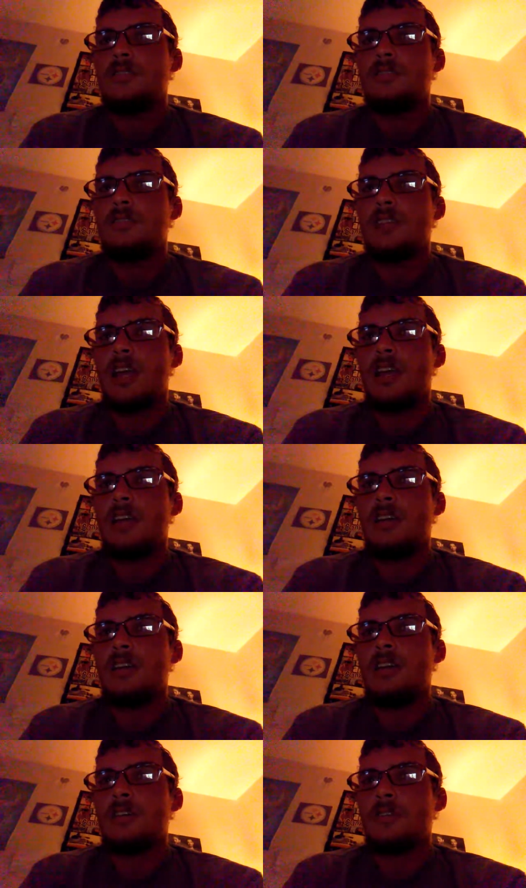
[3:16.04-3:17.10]
Zayn
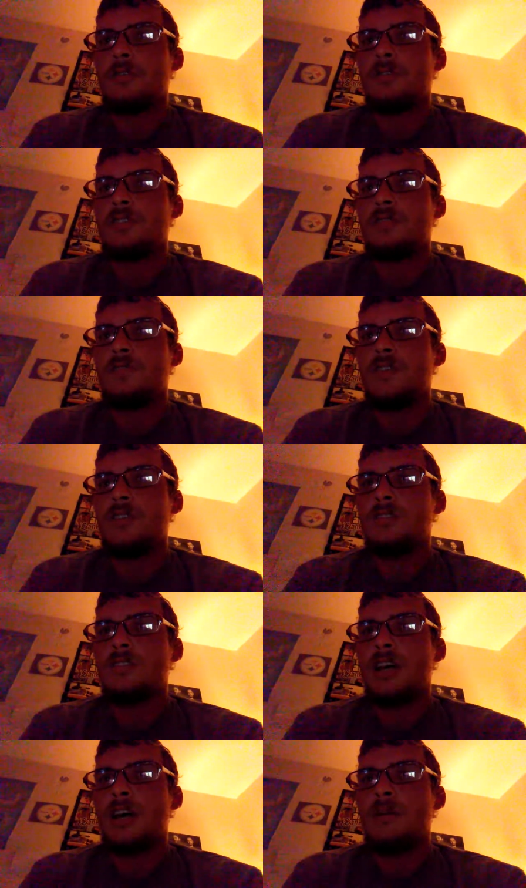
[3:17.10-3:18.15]
Icarus
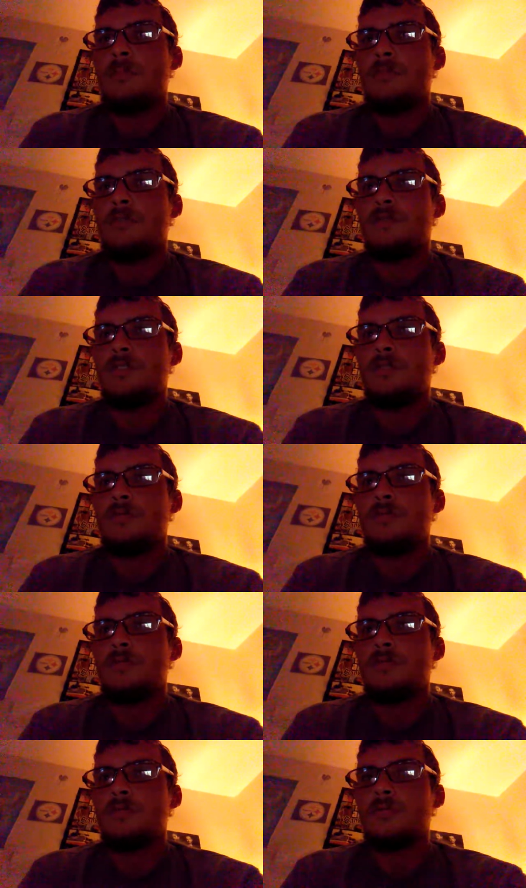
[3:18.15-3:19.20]
Falls album review,
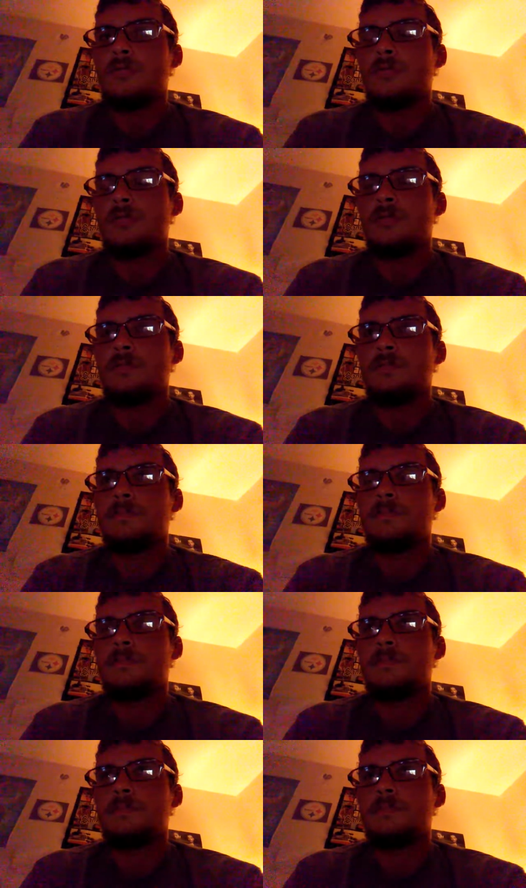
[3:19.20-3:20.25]
or
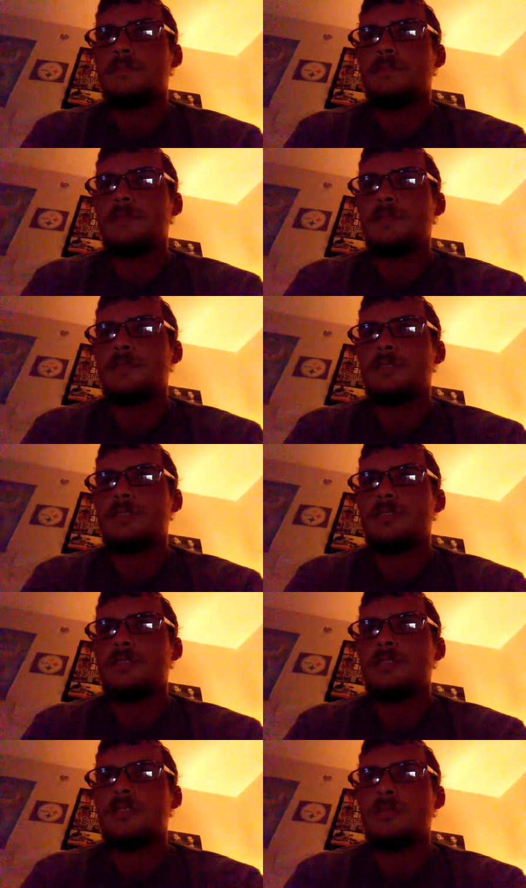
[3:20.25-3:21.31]

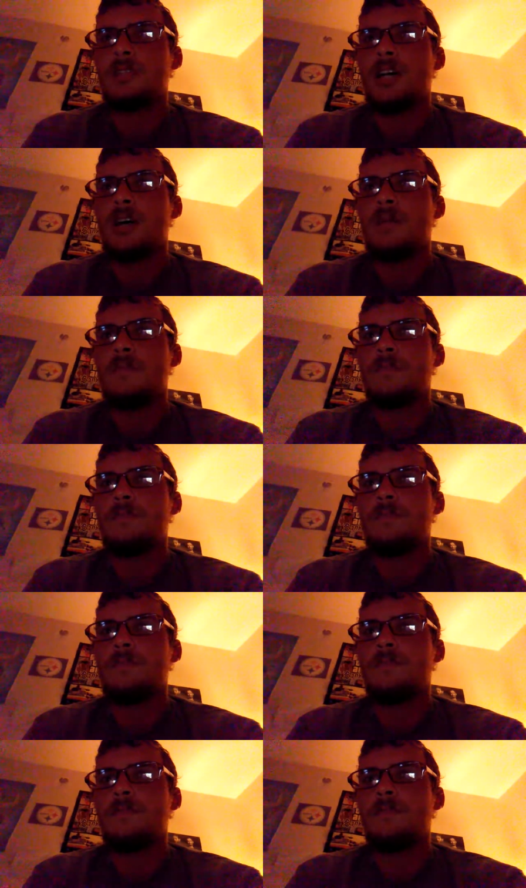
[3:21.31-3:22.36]
sometime
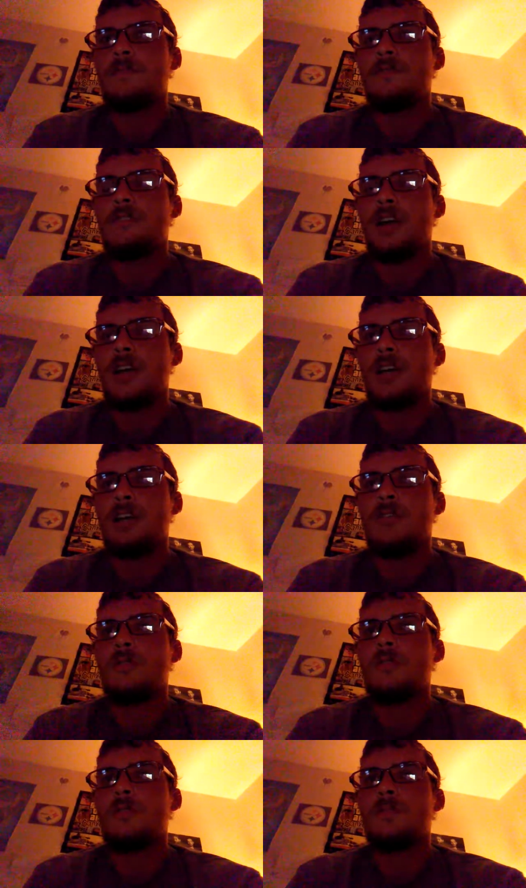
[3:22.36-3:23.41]
Friday
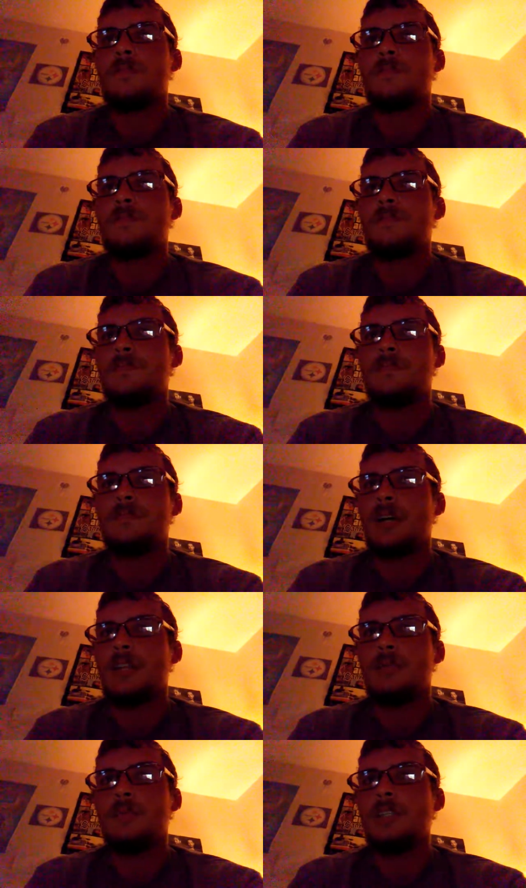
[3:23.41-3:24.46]
or
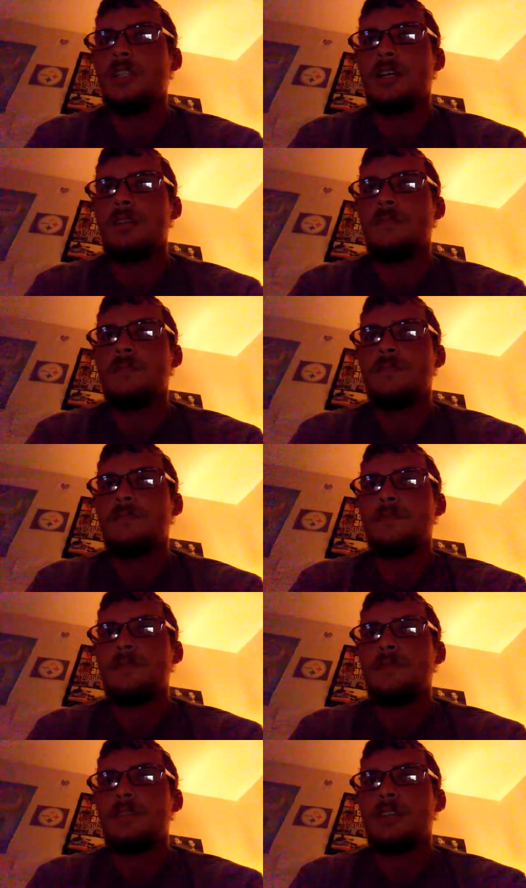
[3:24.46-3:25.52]
by the weekend.
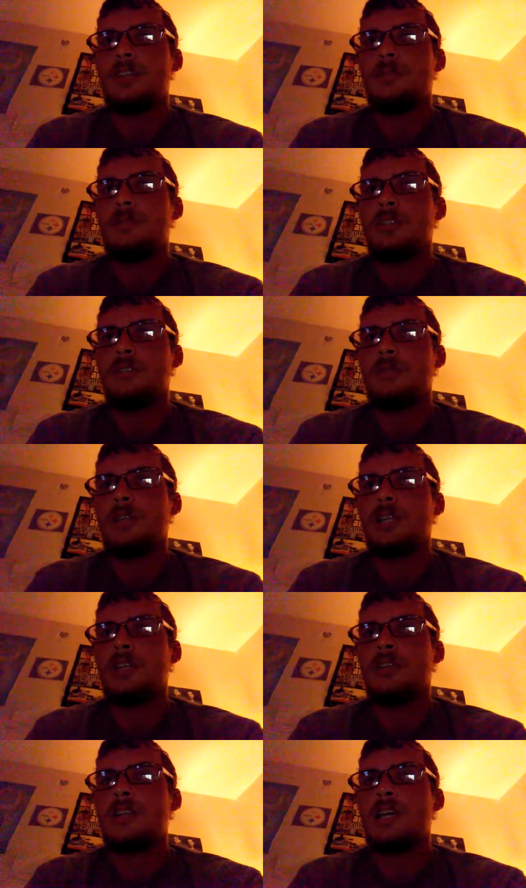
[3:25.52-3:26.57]
I'll be doing
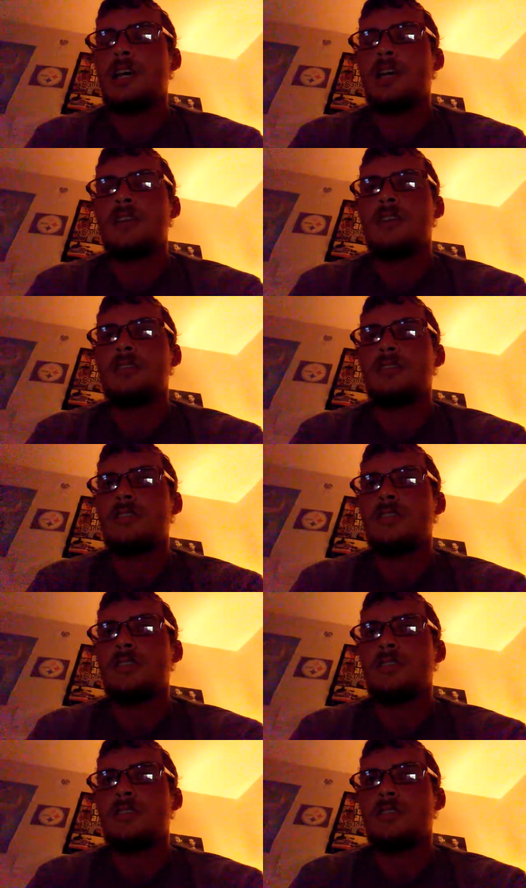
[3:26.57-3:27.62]
it, and
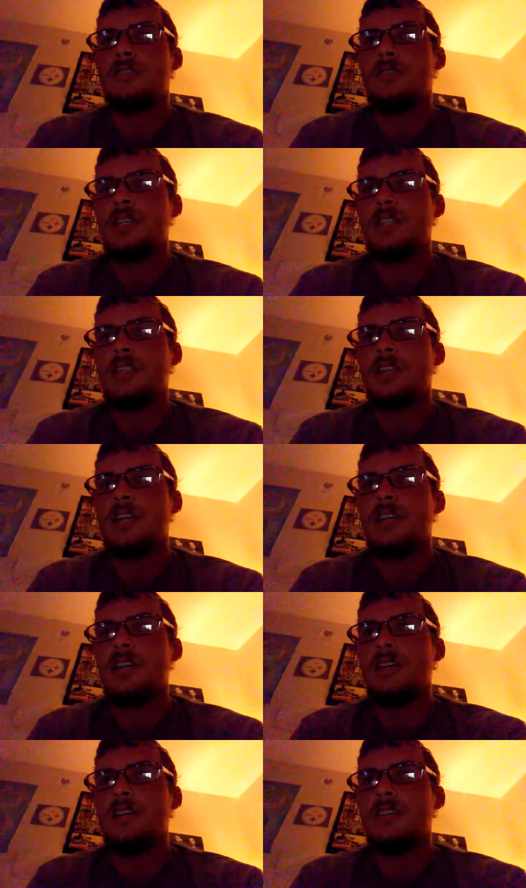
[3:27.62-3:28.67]
uh, Crazy
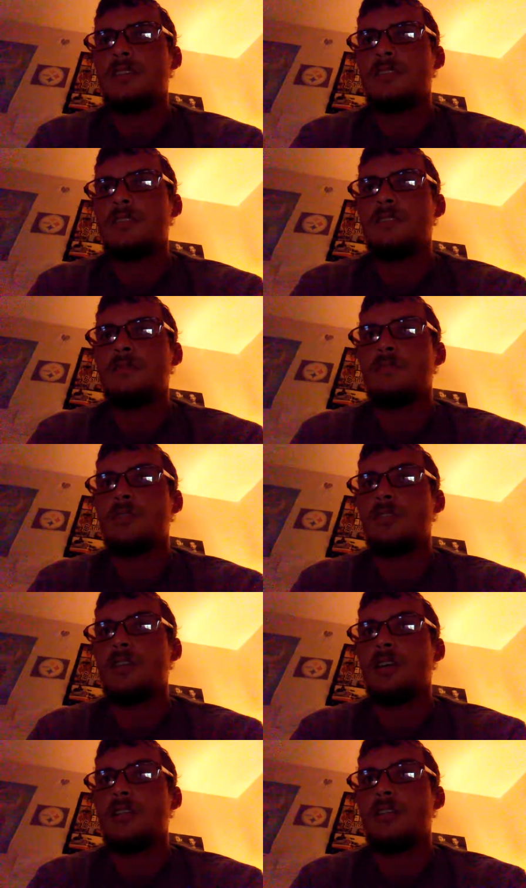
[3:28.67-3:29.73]
88's
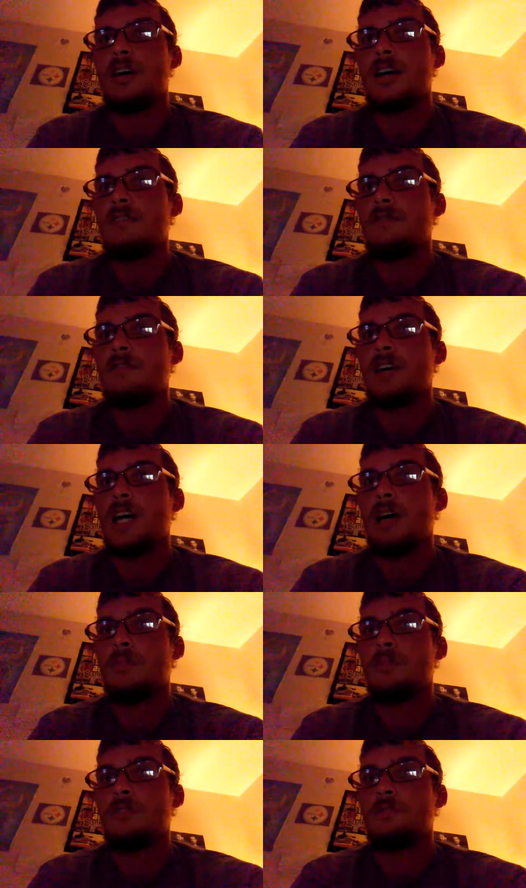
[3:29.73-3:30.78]
Burning Alive
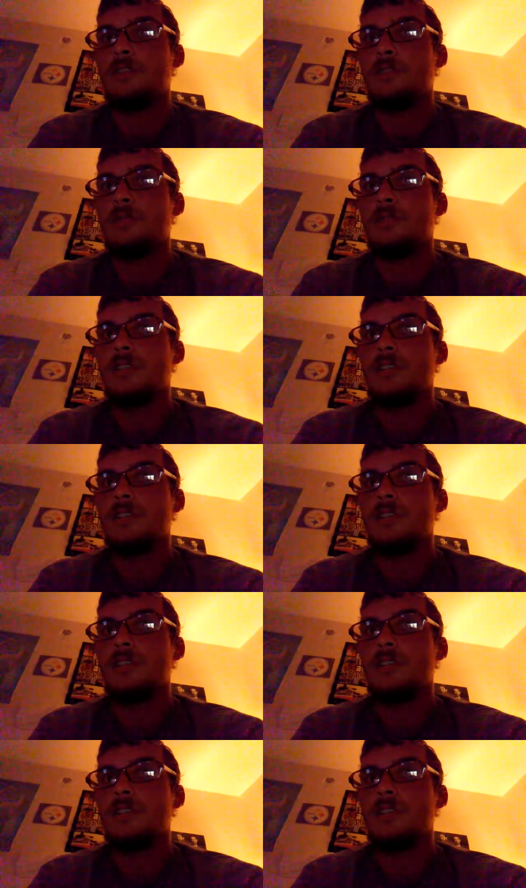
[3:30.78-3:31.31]
album review.